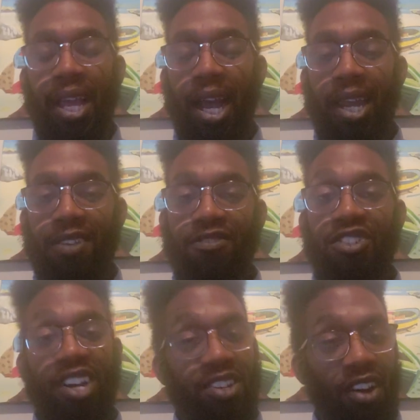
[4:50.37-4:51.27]
kind of
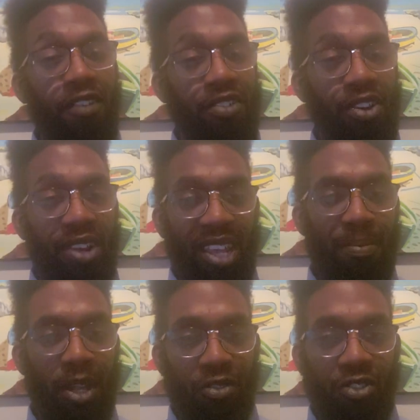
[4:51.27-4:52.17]
judge off of your
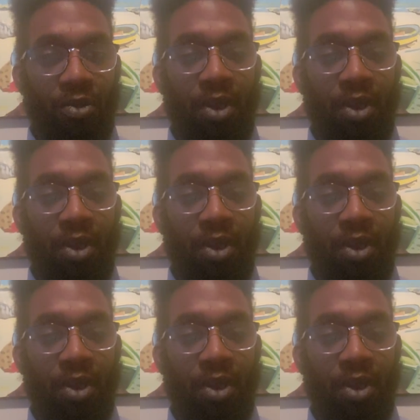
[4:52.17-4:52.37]
email too.